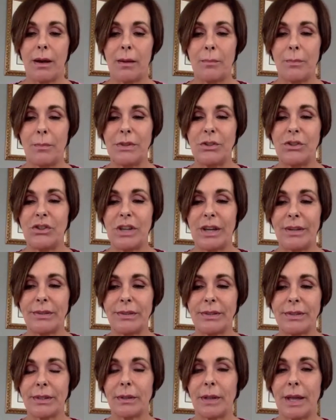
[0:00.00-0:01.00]
just
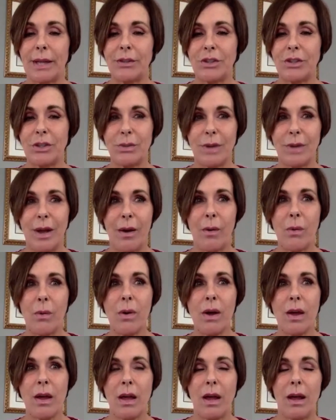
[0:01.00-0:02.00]
to let you know,
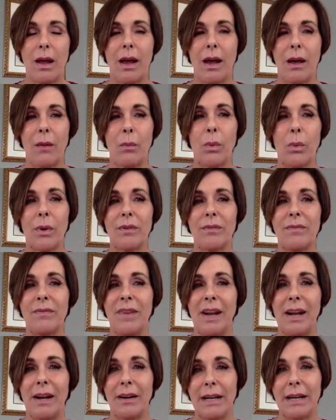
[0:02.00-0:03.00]
we're
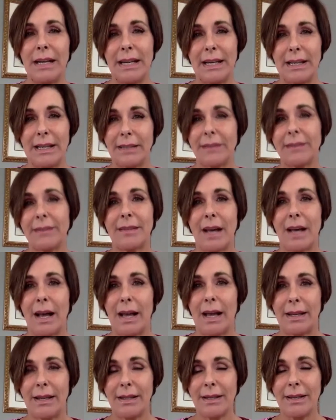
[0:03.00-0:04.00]
very
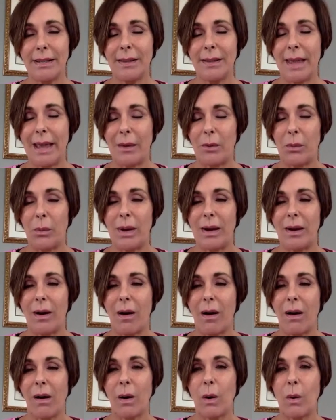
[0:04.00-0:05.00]
excited that we
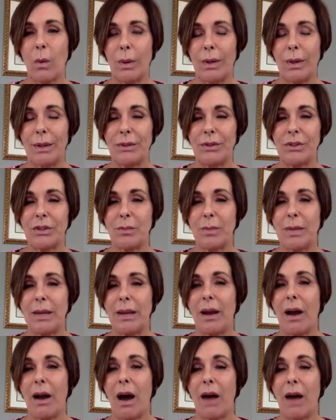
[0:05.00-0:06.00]
are going to be
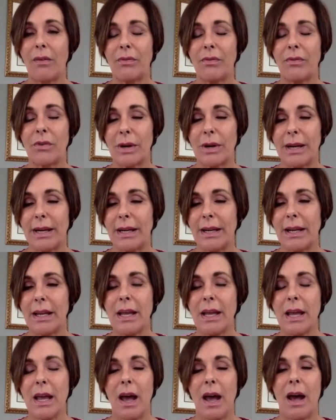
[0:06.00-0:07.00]
offering
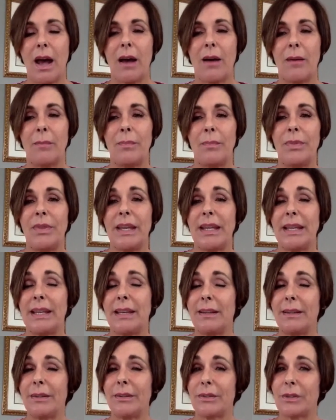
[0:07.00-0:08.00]
the
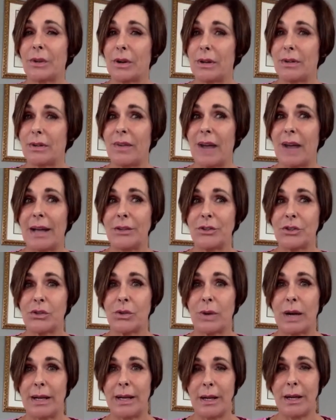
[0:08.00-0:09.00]
HEDIS Certify
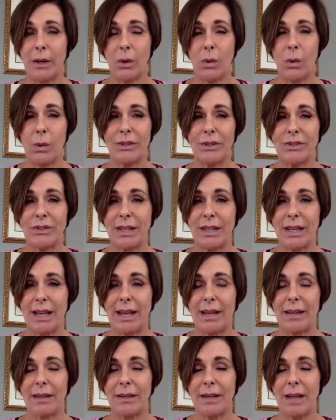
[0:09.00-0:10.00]
training course
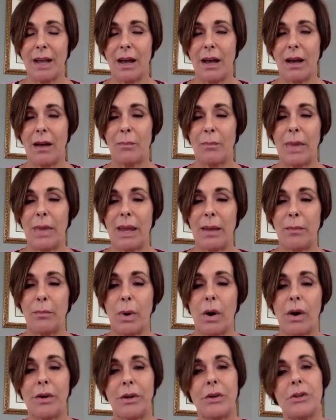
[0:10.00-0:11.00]
again in
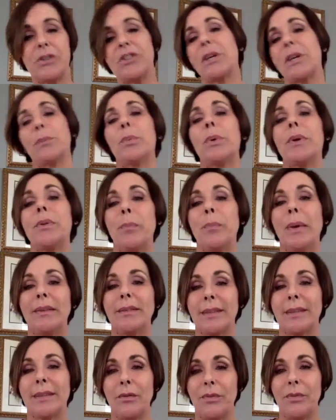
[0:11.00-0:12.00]
partnership with
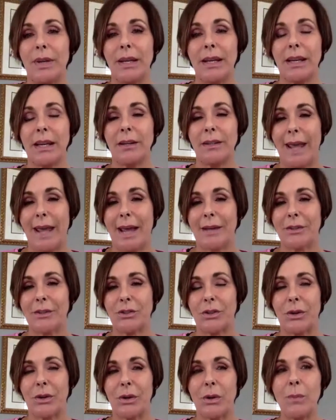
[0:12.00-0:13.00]
myself and
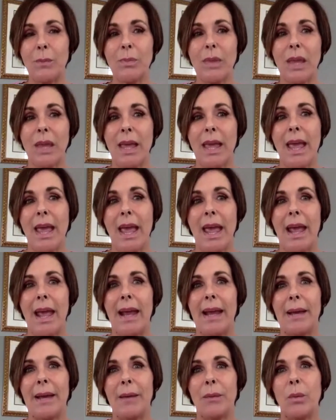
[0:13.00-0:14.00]
carenational.
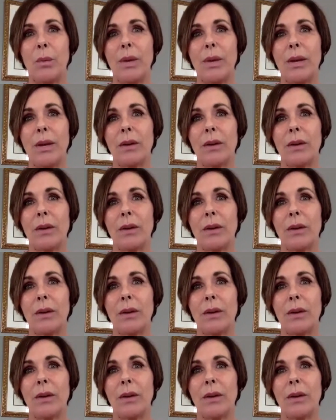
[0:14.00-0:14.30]
And we are